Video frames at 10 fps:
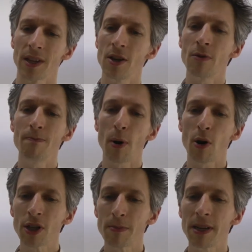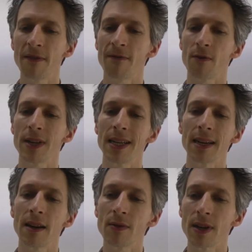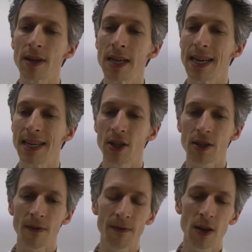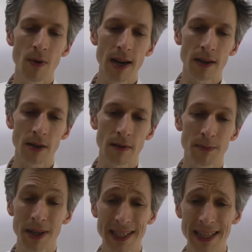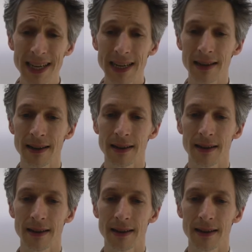"You couldn't possibly have fallen in love with her in just a few hours." "But I did.